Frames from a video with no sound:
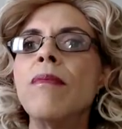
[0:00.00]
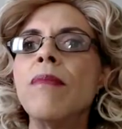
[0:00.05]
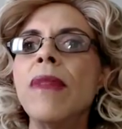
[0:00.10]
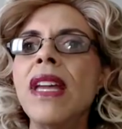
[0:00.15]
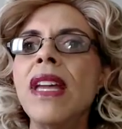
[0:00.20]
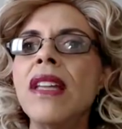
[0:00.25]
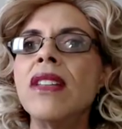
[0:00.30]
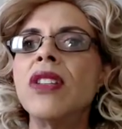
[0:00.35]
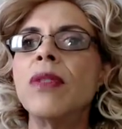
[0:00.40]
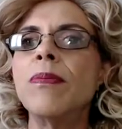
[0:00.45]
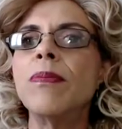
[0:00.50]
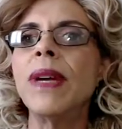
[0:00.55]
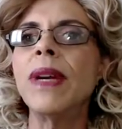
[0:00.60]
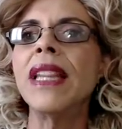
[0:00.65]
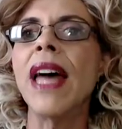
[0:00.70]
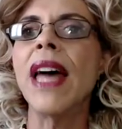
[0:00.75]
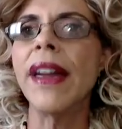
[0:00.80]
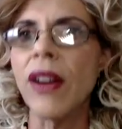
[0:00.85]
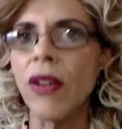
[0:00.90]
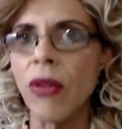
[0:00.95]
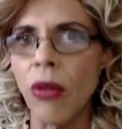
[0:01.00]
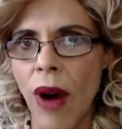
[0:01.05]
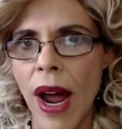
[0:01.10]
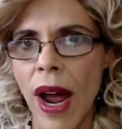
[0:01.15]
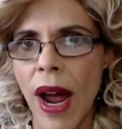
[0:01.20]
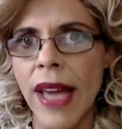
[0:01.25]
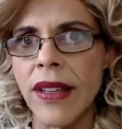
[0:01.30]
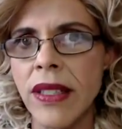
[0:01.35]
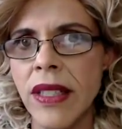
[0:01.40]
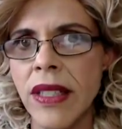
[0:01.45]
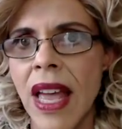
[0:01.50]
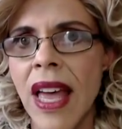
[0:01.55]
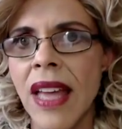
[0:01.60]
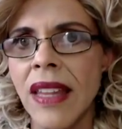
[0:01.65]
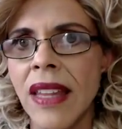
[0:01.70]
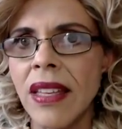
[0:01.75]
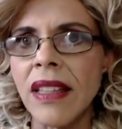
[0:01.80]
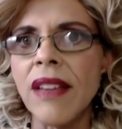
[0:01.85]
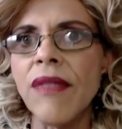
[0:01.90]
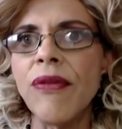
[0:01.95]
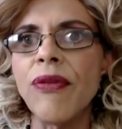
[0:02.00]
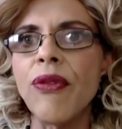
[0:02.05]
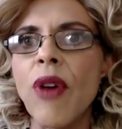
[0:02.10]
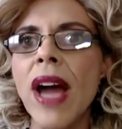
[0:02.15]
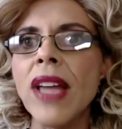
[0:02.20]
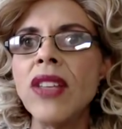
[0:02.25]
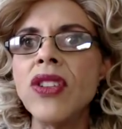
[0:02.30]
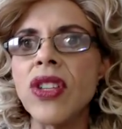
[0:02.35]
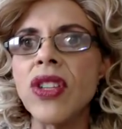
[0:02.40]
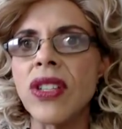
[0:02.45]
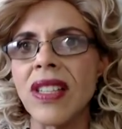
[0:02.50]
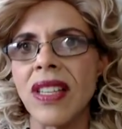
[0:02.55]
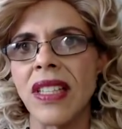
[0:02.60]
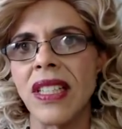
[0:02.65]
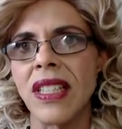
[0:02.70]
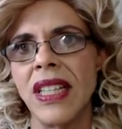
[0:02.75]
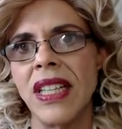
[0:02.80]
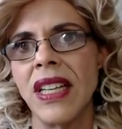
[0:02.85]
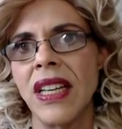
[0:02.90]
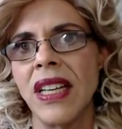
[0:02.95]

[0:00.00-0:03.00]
means to be like Christ, to live righteously.